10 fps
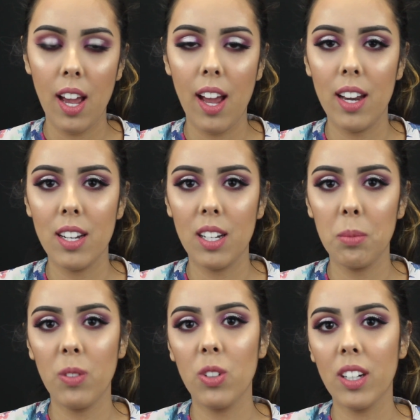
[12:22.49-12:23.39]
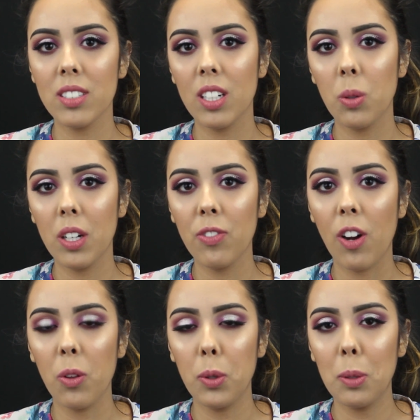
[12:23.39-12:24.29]
And if you guys are already
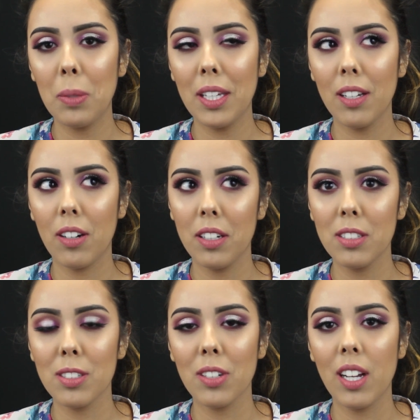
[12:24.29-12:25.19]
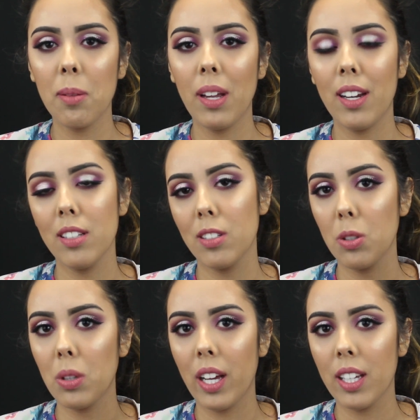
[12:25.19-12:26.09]
following me on Instagram and I see
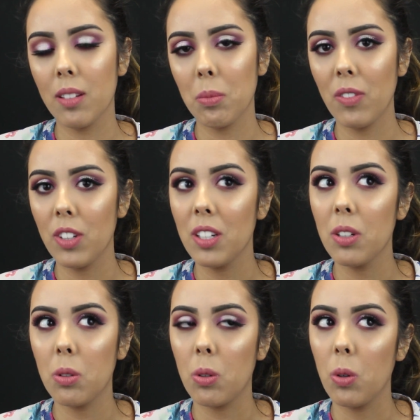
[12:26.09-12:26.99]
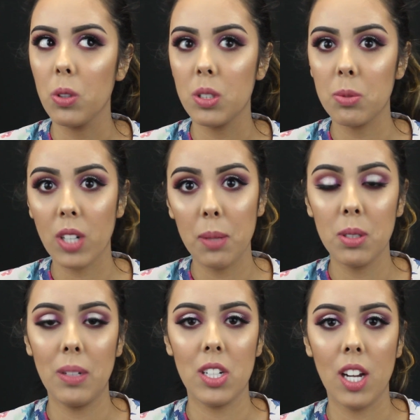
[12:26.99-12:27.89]
you like my video or subscribe
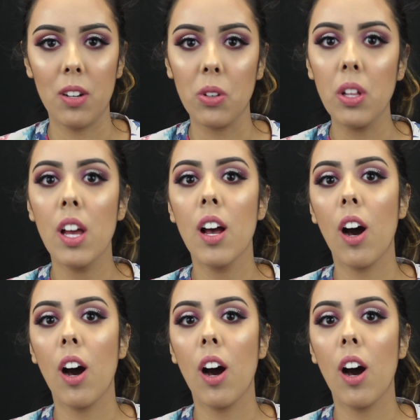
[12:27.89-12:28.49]
to my channel,